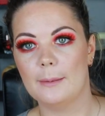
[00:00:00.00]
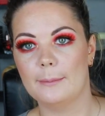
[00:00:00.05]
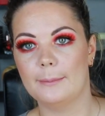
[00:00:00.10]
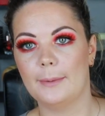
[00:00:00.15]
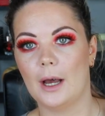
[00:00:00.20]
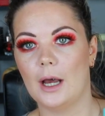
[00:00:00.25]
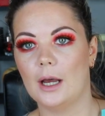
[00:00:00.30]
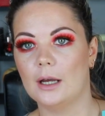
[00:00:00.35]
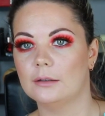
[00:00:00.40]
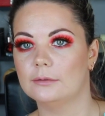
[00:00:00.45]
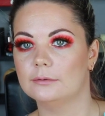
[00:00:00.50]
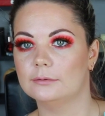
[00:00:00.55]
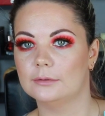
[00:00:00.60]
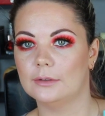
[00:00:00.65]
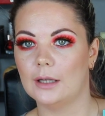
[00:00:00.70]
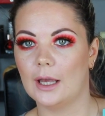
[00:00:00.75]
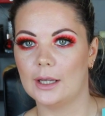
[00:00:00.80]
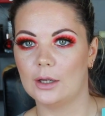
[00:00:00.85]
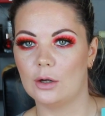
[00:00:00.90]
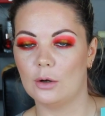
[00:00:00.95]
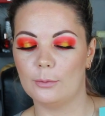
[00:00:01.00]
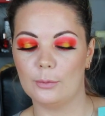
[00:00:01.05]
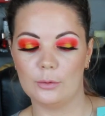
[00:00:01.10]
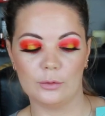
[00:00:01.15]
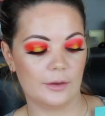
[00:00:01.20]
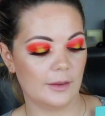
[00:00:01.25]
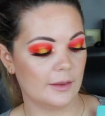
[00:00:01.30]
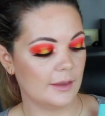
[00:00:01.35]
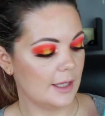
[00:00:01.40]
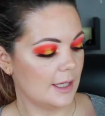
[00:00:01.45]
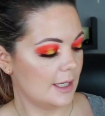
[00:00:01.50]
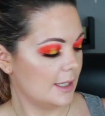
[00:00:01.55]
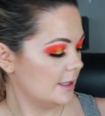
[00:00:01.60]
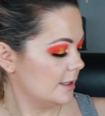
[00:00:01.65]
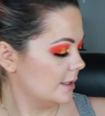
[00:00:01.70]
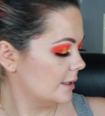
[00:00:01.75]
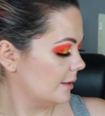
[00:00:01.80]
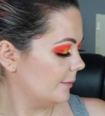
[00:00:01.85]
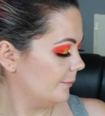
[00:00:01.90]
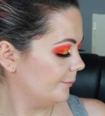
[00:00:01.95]
But I got both of
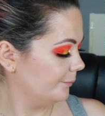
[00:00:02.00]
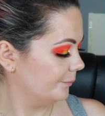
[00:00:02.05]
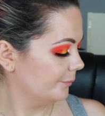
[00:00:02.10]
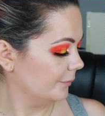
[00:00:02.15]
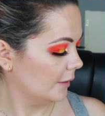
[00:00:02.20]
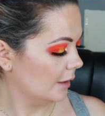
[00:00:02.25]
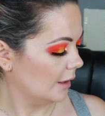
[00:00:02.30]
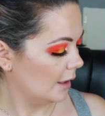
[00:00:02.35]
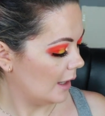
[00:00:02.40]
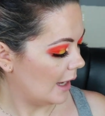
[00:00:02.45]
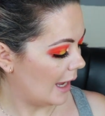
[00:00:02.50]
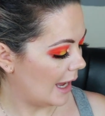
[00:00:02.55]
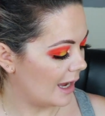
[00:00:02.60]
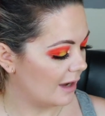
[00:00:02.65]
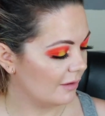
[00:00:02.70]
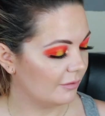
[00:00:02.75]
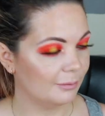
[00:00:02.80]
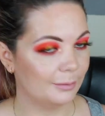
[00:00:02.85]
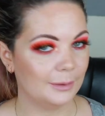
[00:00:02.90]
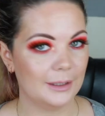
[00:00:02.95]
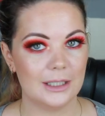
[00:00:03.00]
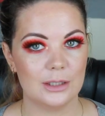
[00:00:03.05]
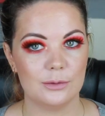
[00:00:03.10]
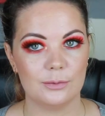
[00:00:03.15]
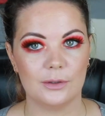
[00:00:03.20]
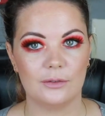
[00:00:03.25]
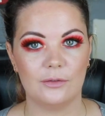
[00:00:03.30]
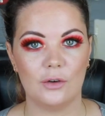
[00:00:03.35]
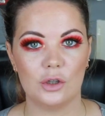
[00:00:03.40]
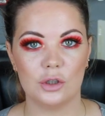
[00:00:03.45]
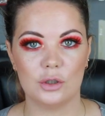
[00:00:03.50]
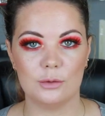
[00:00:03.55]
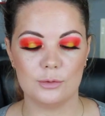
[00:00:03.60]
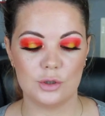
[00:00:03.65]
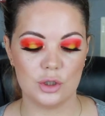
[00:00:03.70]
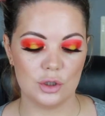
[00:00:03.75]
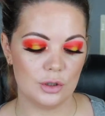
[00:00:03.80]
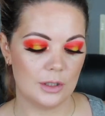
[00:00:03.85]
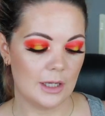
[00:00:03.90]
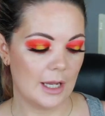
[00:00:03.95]
these. I haven't played with volume
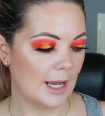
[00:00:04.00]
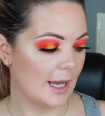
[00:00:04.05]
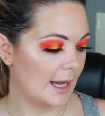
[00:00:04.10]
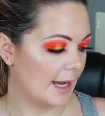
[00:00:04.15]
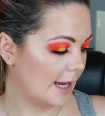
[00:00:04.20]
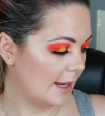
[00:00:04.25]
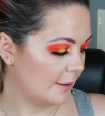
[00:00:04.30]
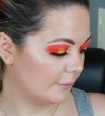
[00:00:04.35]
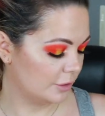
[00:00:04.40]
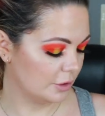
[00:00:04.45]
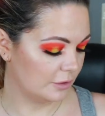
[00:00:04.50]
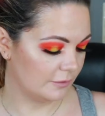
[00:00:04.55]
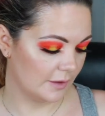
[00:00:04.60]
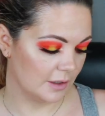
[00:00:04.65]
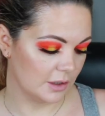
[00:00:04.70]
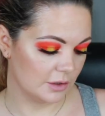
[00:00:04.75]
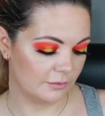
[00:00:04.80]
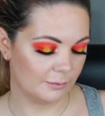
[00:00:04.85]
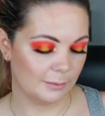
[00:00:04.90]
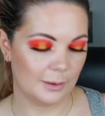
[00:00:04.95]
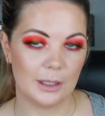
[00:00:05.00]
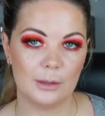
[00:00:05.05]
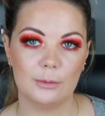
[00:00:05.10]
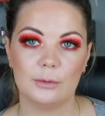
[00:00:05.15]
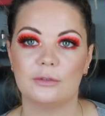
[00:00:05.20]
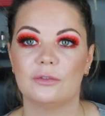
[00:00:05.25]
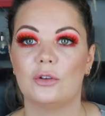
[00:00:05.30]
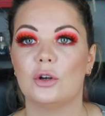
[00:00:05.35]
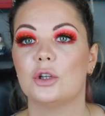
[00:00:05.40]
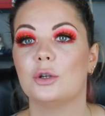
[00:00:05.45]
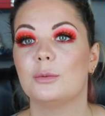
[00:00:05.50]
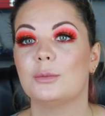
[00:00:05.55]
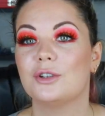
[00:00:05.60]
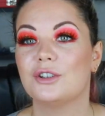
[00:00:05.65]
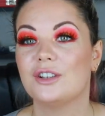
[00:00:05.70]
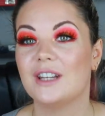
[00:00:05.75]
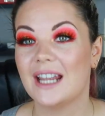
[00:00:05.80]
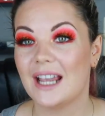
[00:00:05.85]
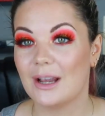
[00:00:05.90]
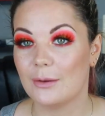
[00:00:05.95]
2 yet, I have just finished playing with volume
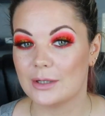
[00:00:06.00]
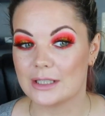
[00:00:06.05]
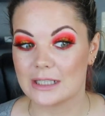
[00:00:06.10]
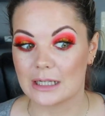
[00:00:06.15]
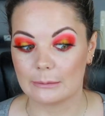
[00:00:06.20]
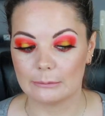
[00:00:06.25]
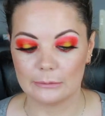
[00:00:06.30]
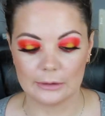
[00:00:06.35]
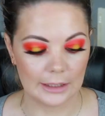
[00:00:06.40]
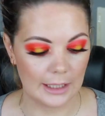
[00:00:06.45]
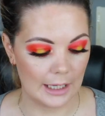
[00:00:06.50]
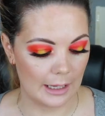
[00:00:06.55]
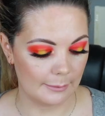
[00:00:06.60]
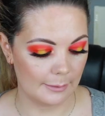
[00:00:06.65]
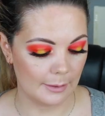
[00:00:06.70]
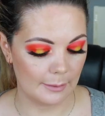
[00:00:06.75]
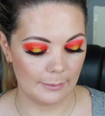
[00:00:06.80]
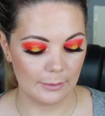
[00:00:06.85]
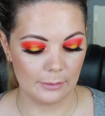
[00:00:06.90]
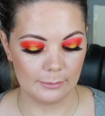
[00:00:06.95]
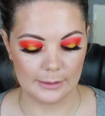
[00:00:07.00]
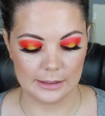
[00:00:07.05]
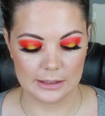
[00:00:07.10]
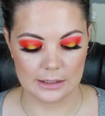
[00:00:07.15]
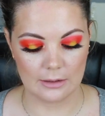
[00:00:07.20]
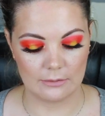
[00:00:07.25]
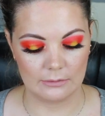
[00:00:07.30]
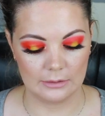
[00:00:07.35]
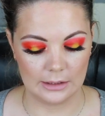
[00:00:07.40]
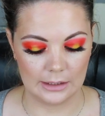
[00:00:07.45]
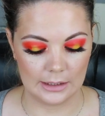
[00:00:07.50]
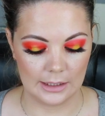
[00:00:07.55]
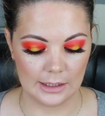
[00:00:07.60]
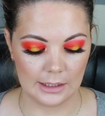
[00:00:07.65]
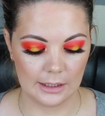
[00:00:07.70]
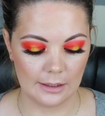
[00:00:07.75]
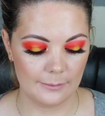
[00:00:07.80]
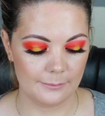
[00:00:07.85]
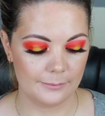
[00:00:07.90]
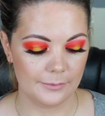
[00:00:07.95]
3 which I'm really happy about because I really
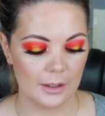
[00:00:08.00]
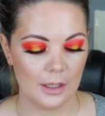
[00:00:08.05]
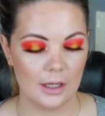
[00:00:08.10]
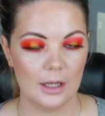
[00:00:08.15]
like it.